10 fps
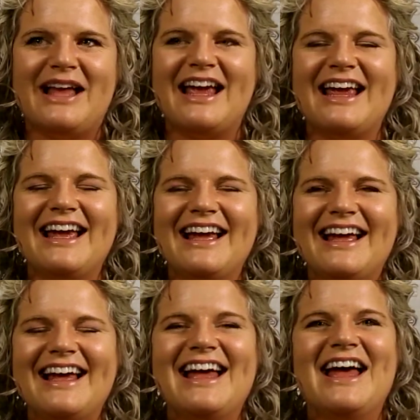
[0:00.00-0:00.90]
like
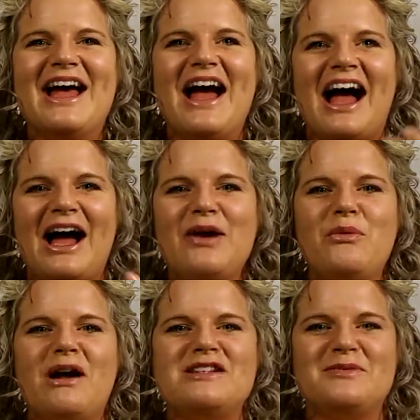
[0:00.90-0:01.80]
I
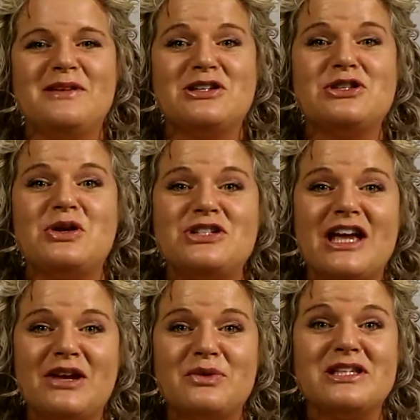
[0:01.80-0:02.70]
want to be
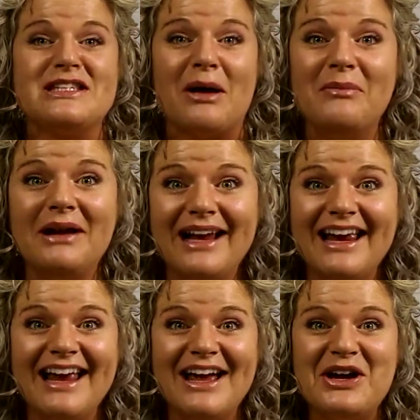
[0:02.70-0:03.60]
associated with
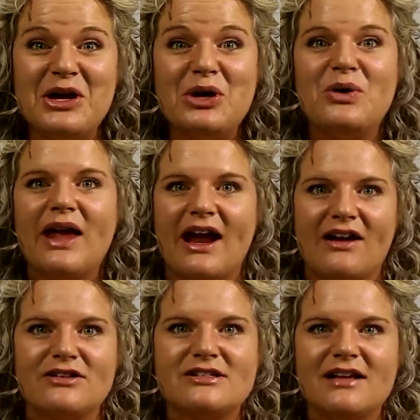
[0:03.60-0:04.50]
somebody who cares,